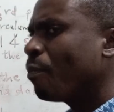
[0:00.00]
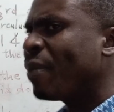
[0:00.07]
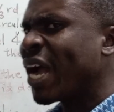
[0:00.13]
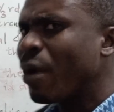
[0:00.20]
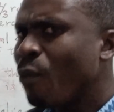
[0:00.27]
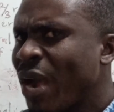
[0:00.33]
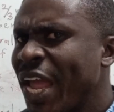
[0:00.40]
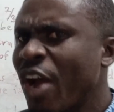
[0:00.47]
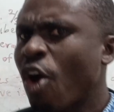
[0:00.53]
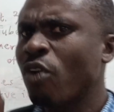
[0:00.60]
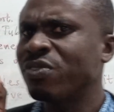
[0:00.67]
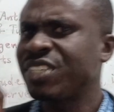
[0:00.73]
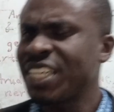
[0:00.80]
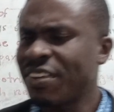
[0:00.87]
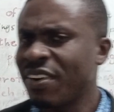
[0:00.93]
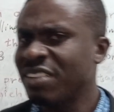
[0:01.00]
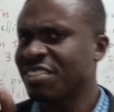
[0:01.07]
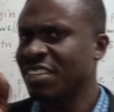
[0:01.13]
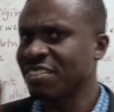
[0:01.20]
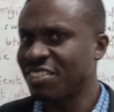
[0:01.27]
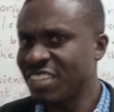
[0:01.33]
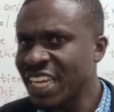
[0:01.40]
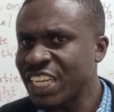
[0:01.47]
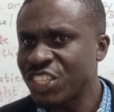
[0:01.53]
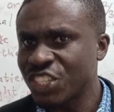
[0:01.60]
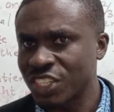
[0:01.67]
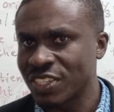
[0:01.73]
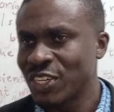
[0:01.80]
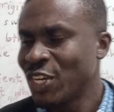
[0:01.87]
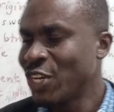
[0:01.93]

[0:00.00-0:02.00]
By way of general sensation,